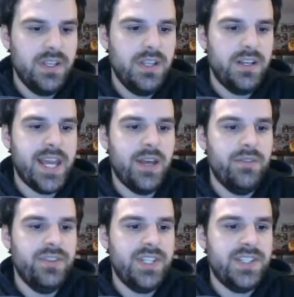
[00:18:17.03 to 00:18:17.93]
Now,
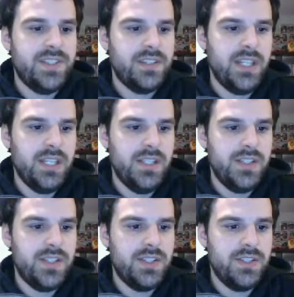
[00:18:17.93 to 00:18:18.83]
this
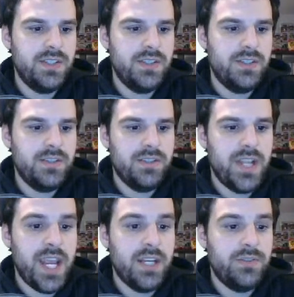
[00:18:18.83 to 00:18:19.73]
is
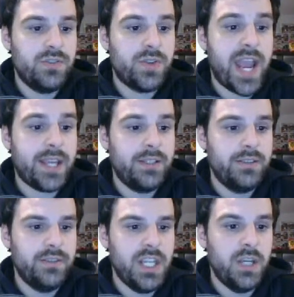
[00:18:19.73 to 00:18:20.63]
a track
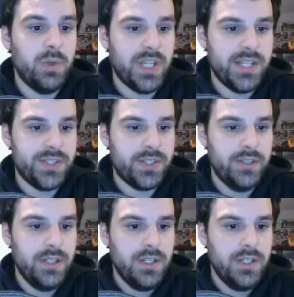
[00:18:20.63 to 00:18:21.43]
equalizer.